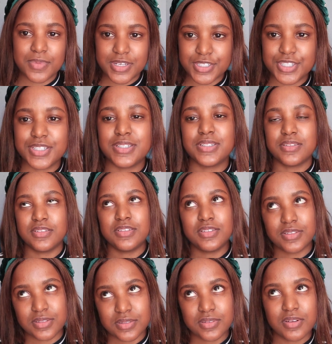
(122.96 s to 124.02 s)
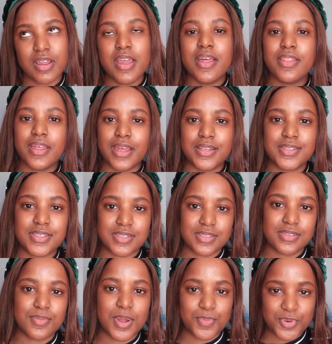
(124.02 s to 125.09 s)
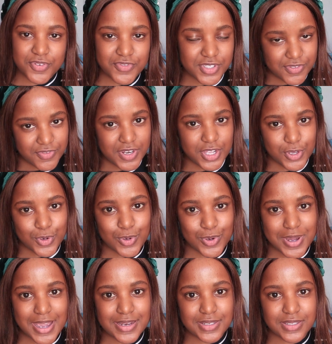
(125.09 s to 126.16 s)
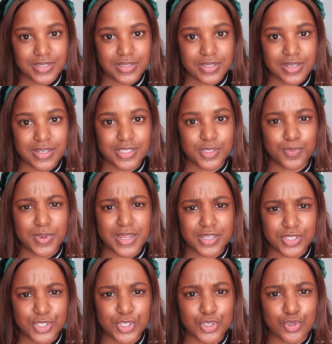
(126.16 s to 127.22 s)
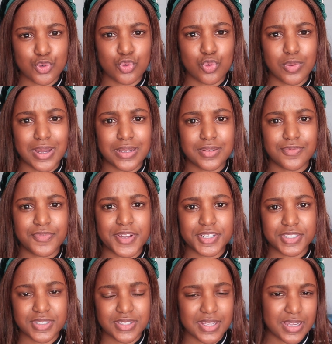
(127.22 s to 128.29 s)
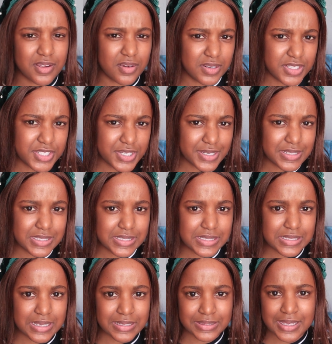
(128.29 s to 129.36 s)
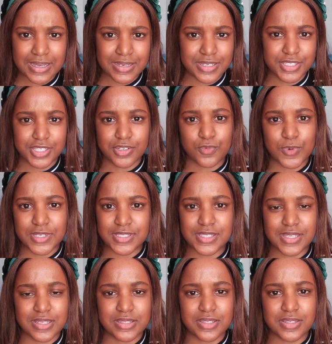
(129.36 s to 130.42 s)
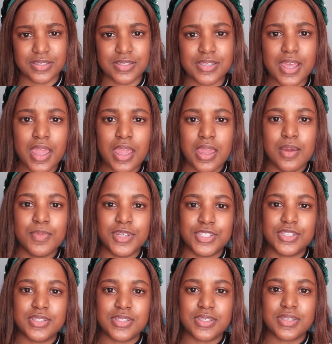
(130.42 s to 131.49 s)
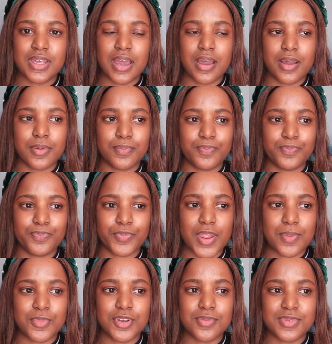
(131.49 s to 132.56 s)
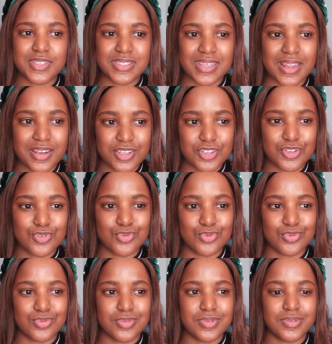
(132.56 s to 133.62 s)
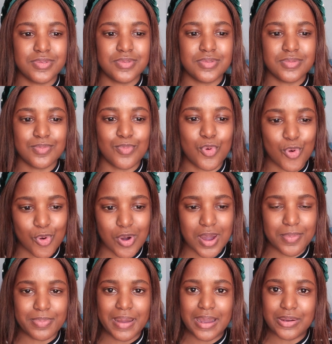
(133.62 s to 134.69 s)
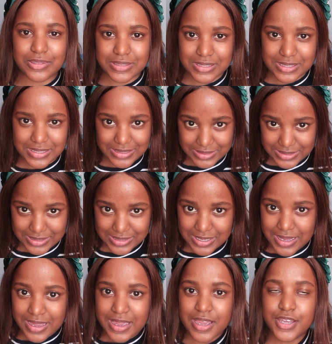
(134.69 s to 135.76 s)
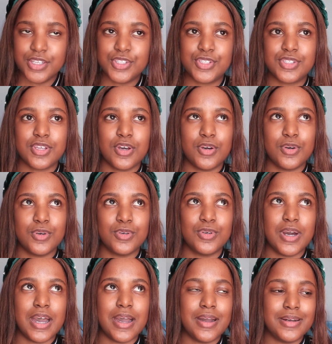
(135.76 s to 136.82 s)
mentioned, that my previous video, I did explain to you what fashion psychology is in one sentence, but I'm going to be telling you more about it. So